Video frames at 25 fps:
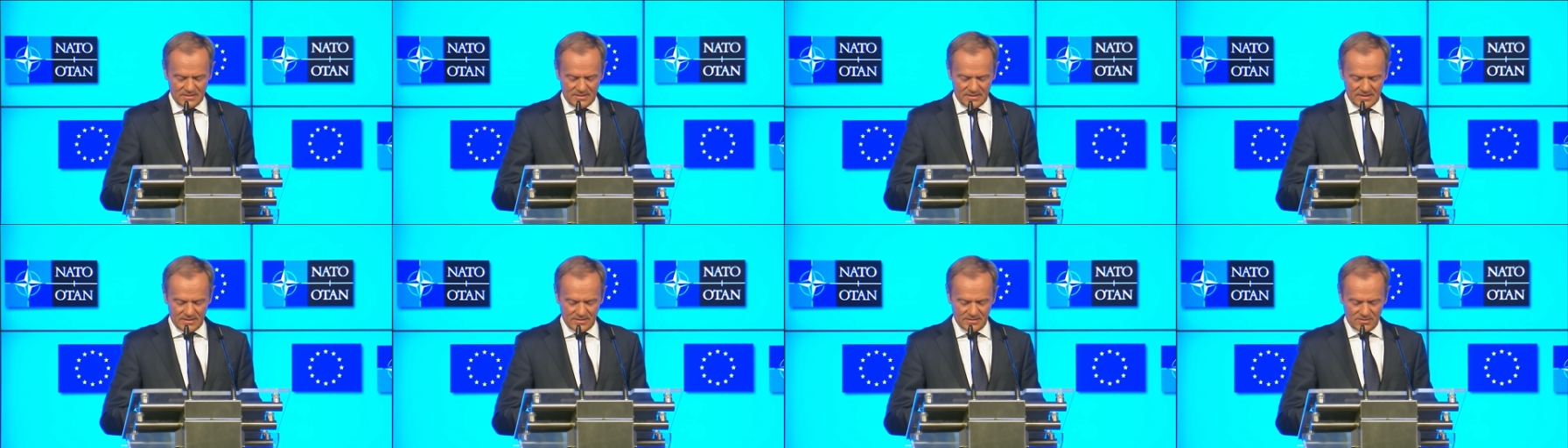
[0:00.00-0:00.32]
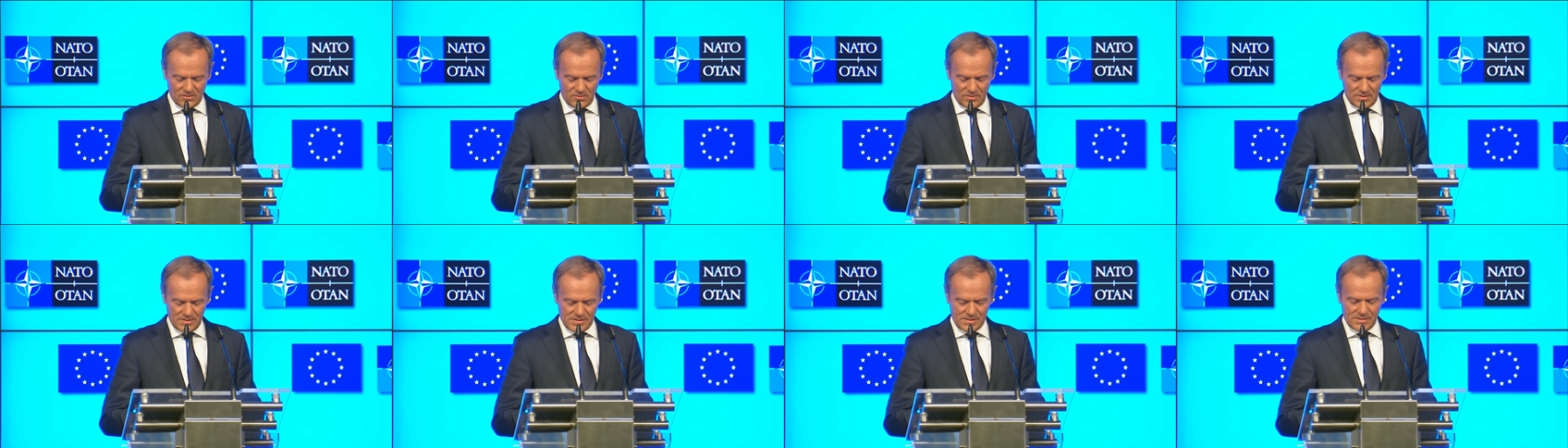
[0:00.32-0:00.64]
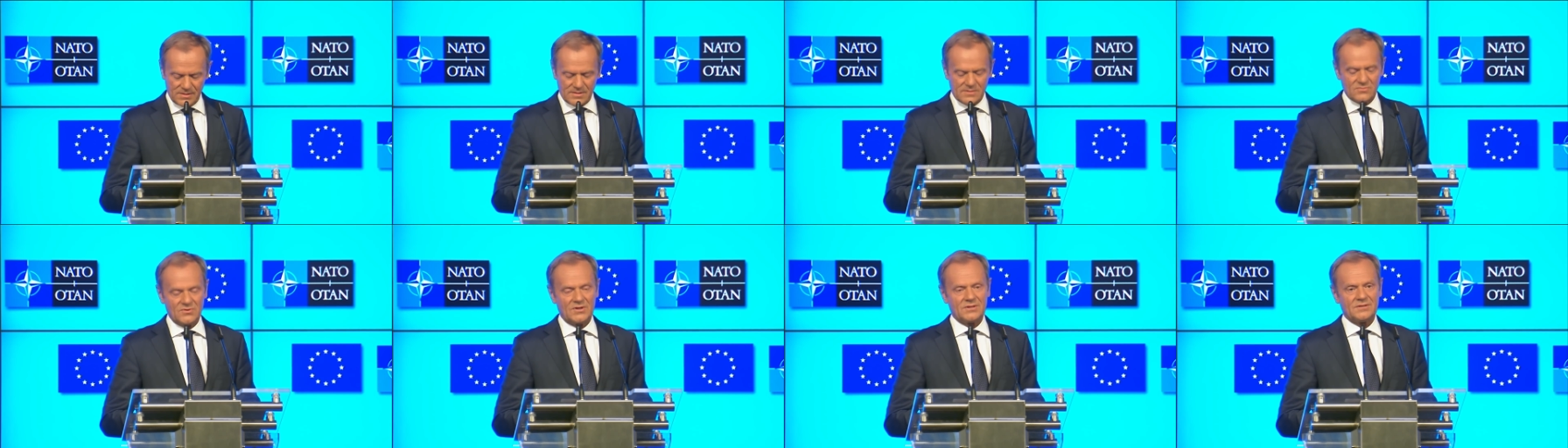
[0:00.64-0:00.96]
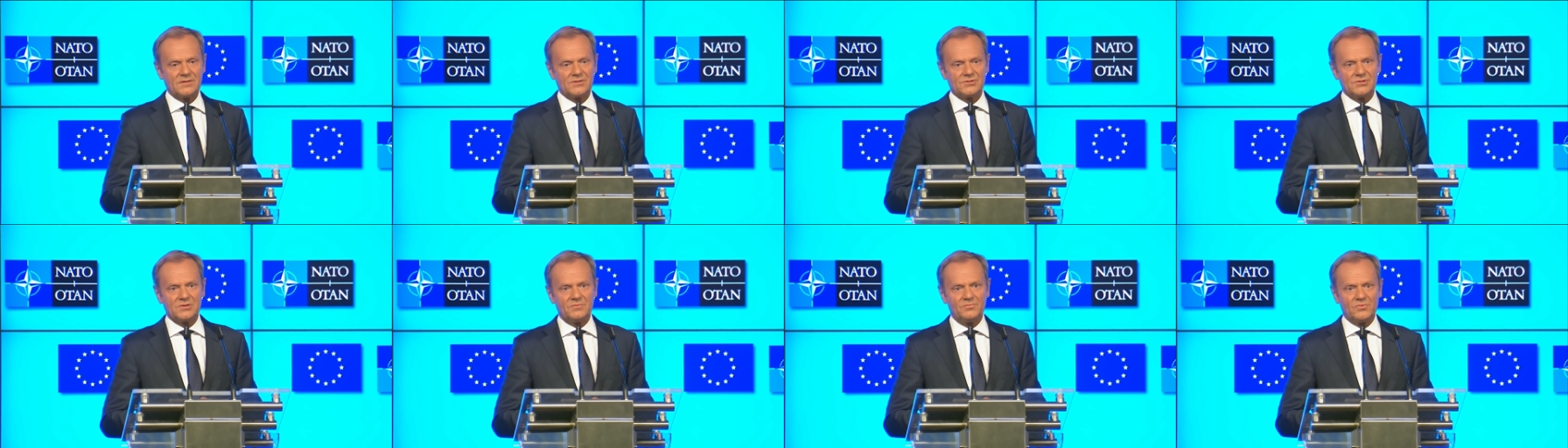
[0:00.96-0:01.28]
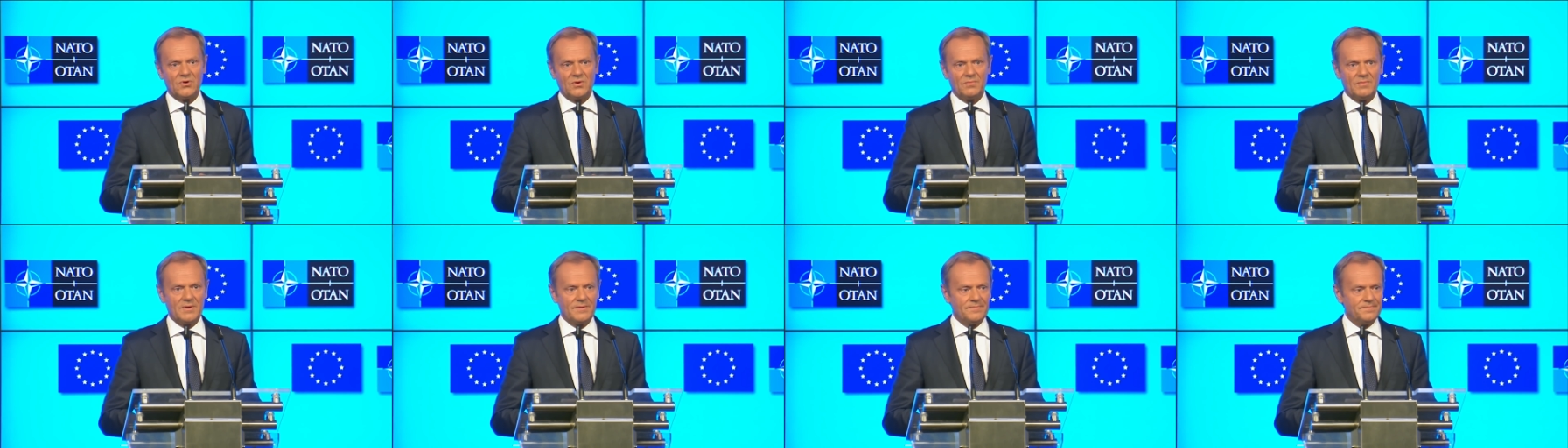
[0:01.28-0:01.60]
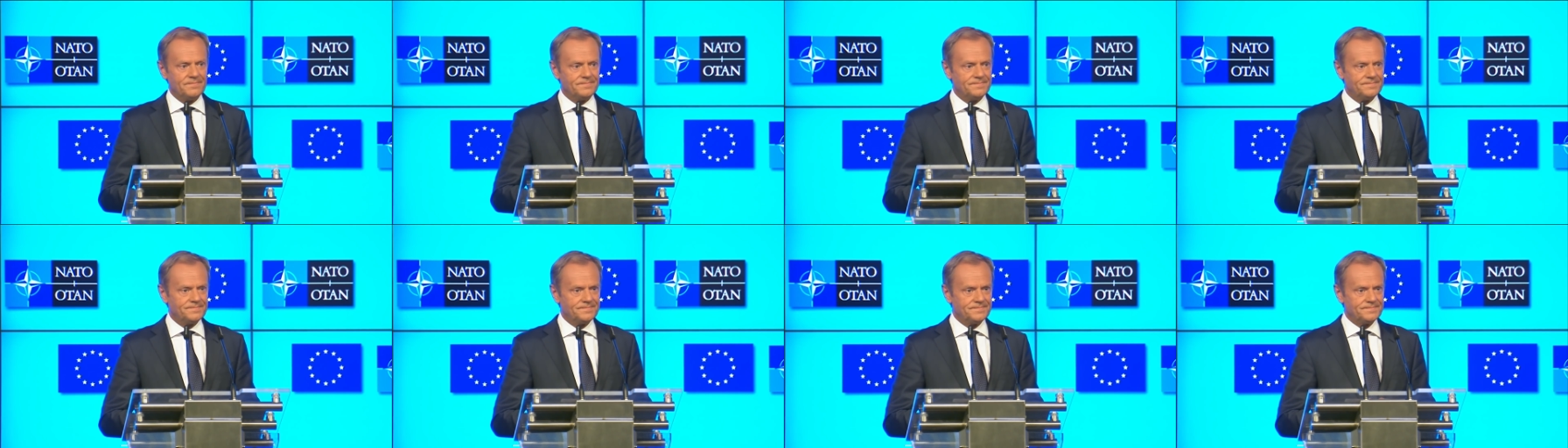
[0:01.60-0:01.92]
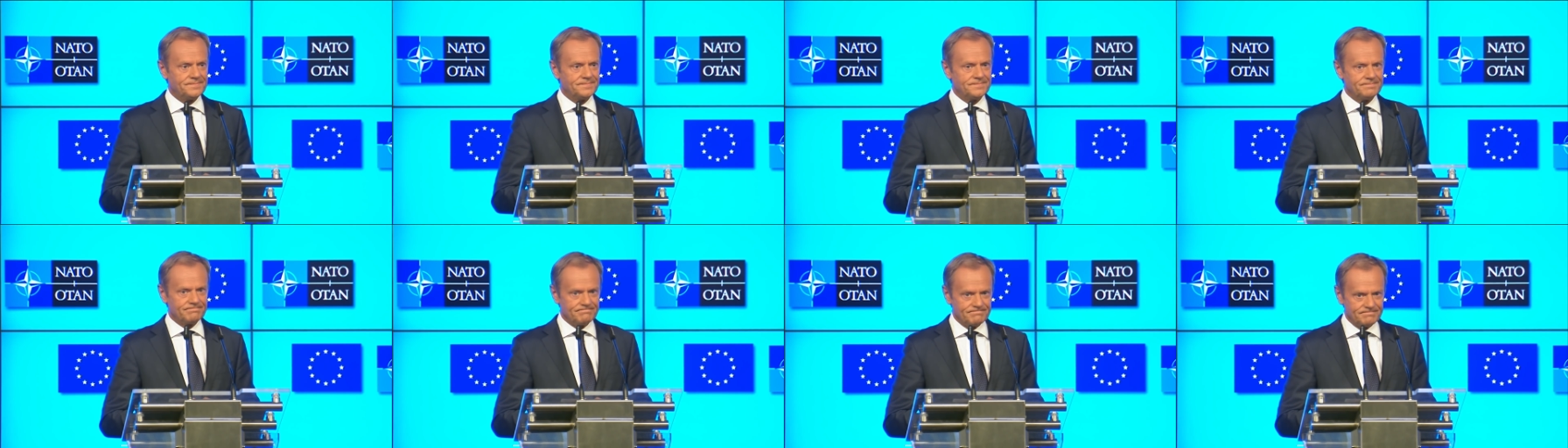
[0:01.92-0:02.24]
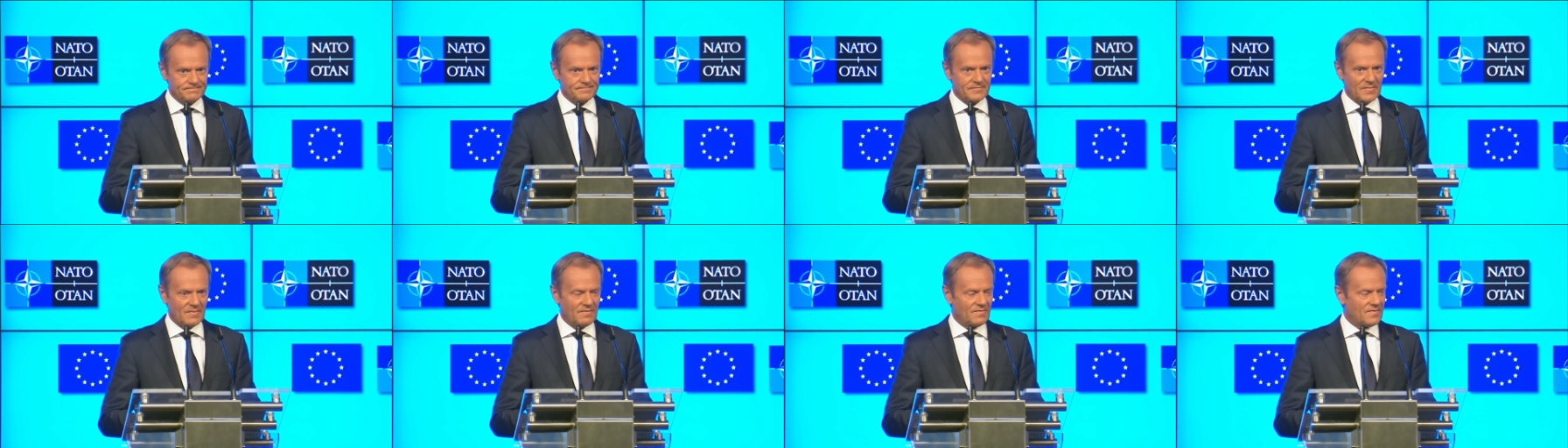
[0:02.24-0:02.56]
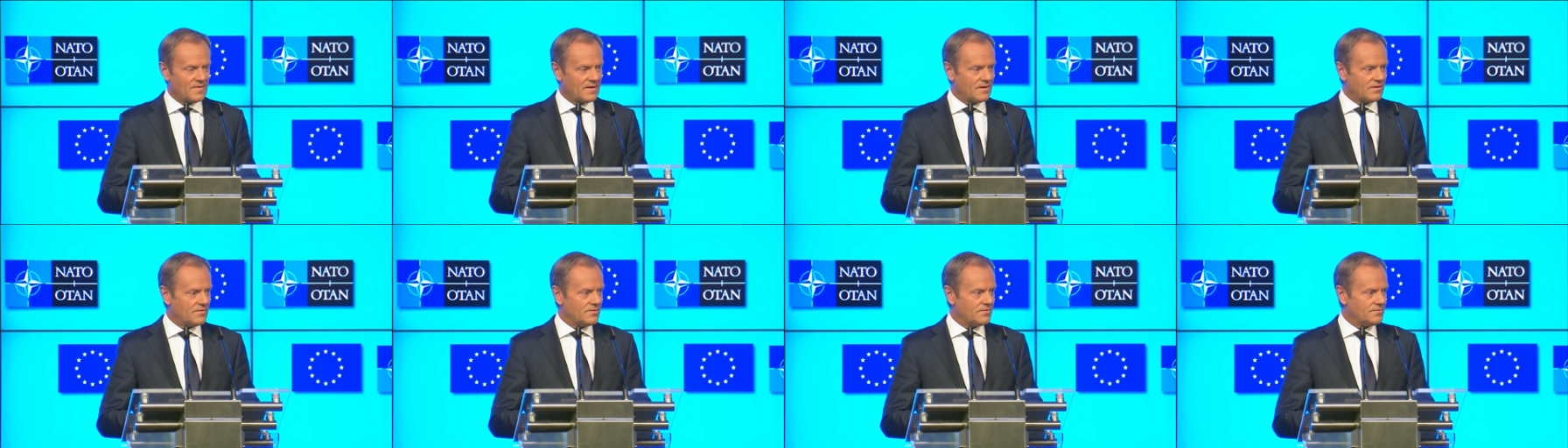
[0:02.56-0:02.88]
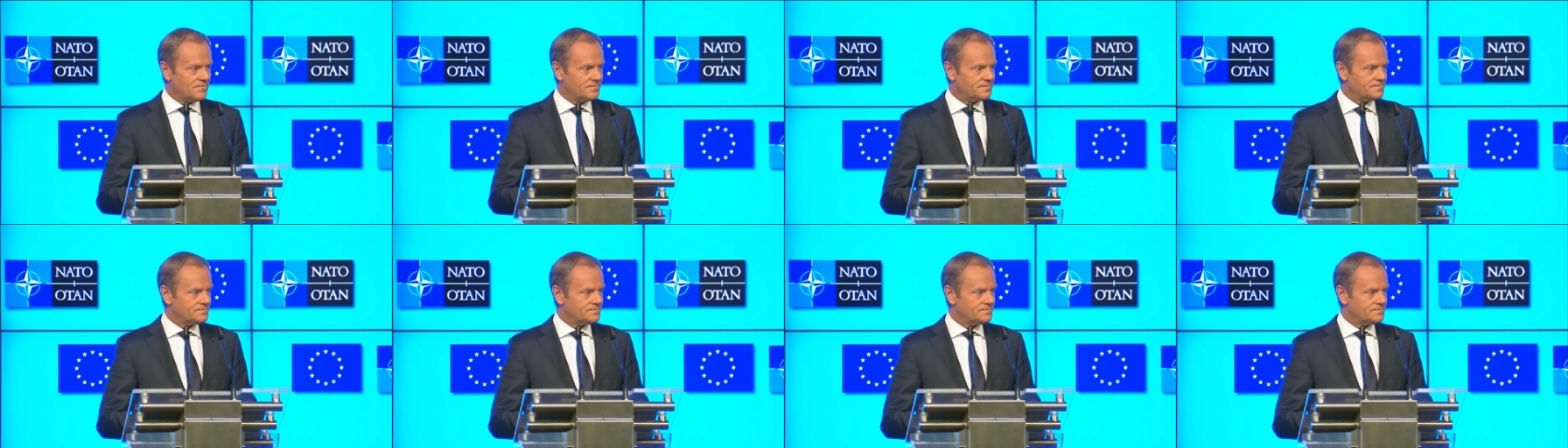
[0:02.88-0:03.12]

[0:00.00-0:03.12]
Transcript: and who is your strategic problem. Thank you.